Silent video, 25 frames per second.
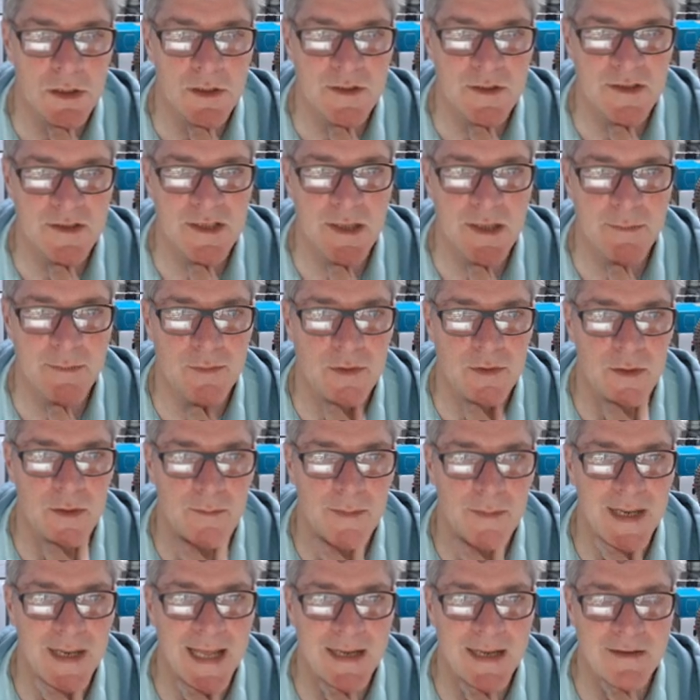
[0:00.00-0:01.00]

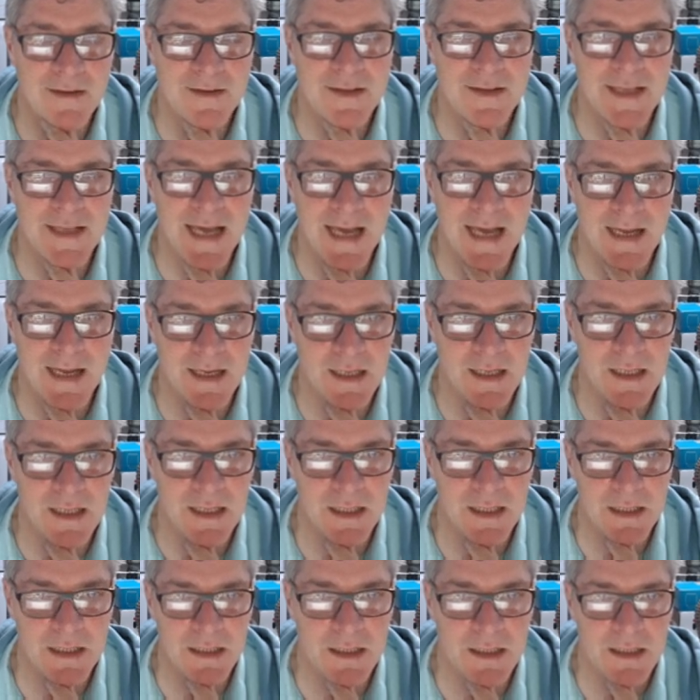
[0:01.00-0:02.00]
separate Black Stack
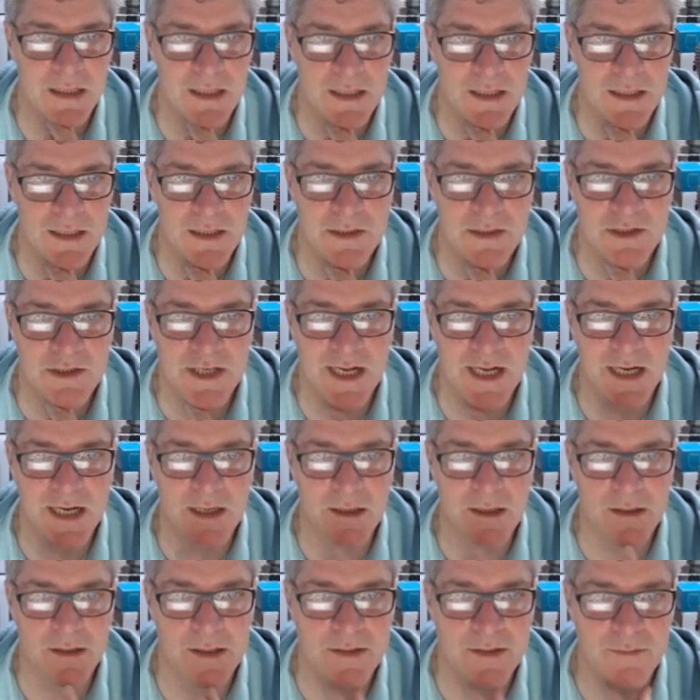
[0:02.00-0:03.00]

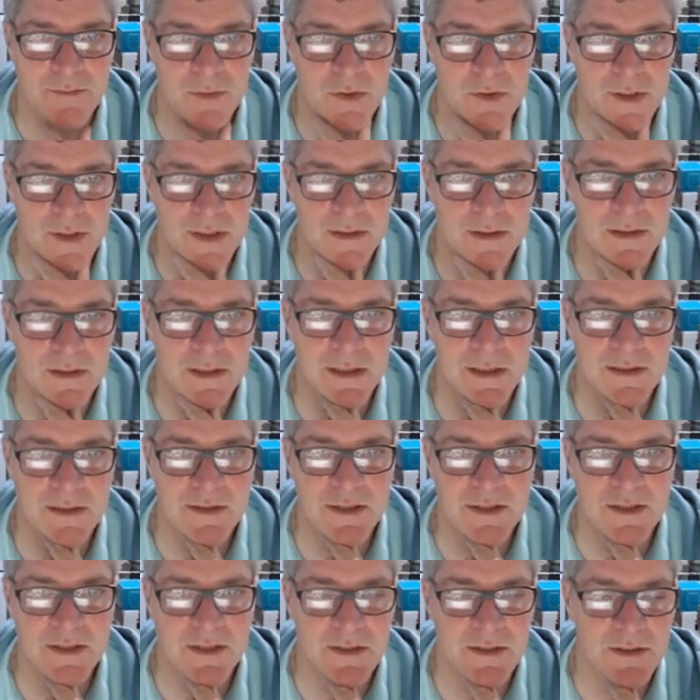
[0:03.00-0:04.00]
channel at this point. Let's
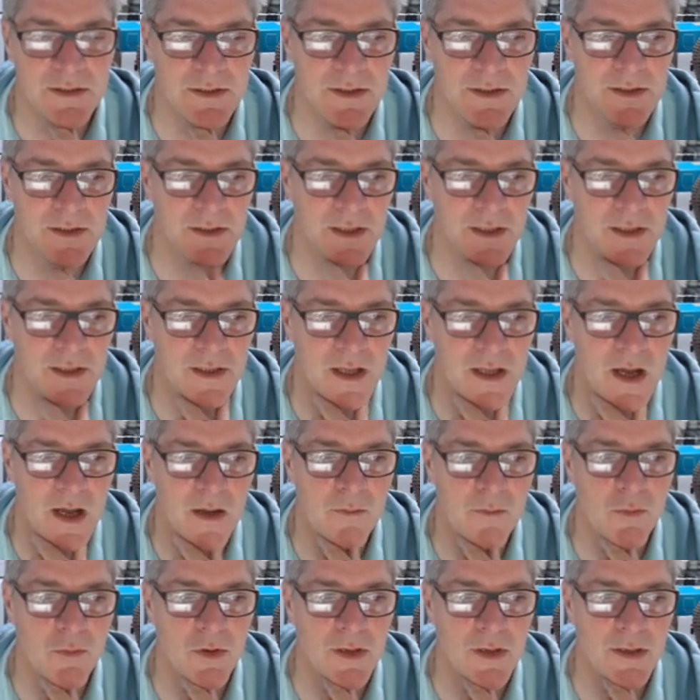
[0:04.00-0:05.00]
just uh,
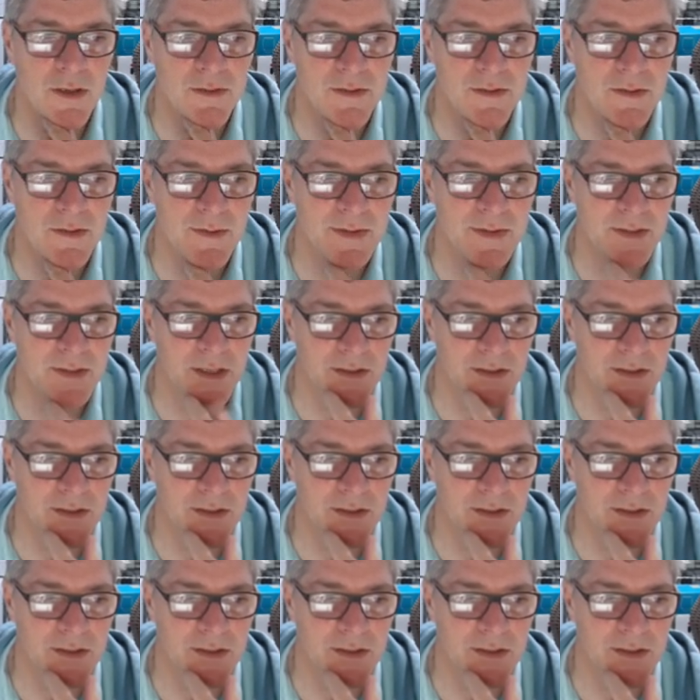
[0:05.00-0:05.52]
what I'll do is